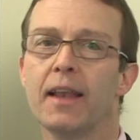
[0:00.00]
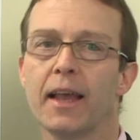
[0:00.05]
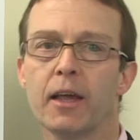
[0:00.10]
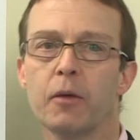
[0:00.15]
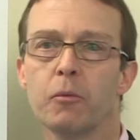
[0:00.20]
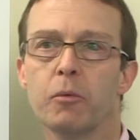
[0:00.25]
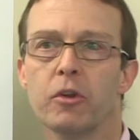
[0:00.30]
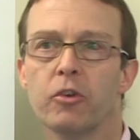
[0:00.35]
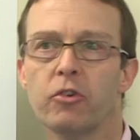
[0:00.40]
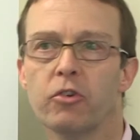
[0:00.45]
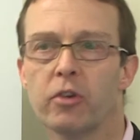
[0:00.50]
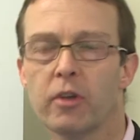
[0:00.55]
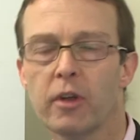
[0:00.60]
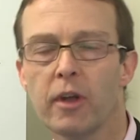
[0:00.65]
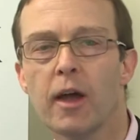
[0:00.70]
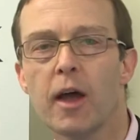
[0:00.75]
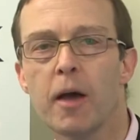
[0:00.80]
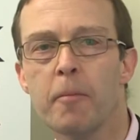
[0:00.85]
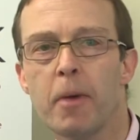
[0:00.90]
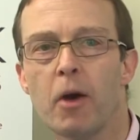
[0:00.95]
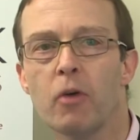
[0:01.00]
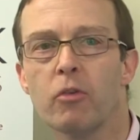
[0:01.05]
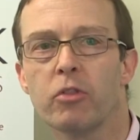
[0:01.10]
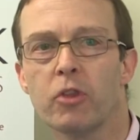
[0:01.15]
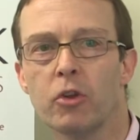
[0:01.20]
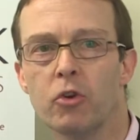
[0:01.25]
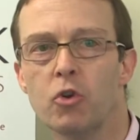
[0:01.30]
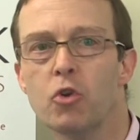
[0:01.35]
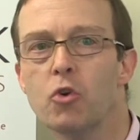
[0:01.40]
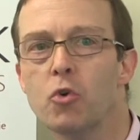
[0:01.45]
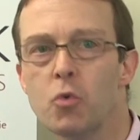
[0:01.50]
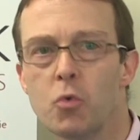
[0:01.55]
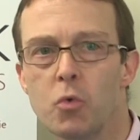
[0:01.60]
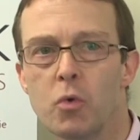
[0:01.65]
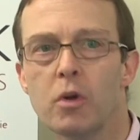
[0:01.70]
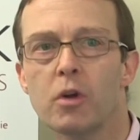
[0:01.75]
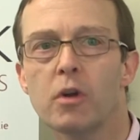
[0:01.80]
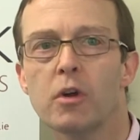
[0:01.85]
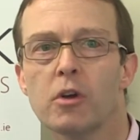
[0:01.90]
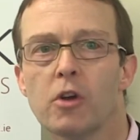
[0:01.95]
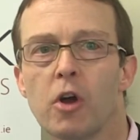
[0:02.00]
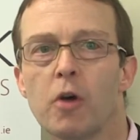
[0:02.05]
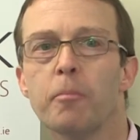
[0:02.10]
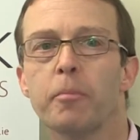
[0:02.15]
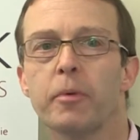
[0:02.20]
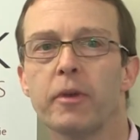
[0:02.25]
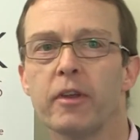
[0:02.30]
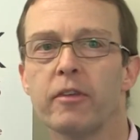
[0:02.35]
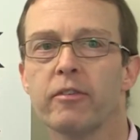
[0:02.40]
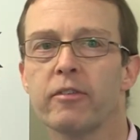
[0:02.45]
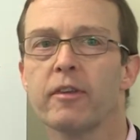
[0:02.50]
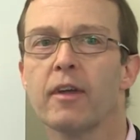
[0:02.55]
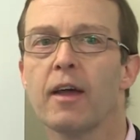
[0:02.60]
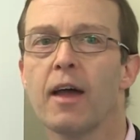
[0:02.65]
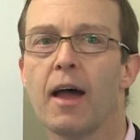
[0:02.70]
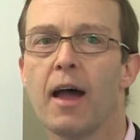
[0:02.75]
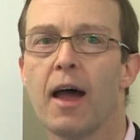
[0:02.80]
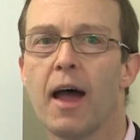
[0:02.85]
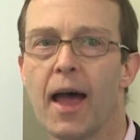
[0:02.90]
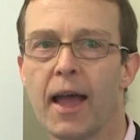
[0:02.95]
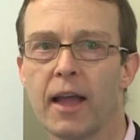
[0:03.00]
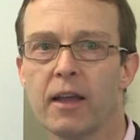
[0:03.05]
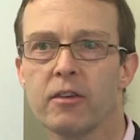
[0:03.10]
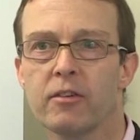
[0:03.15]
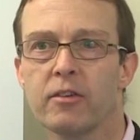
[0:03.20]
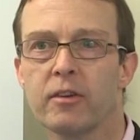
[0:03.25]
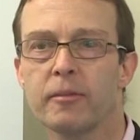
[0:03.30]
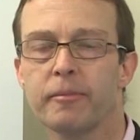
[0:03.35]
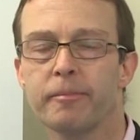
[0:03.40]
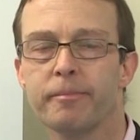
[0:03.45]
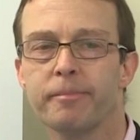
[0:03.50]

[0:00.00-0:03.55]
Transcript: language about the new Companies Act.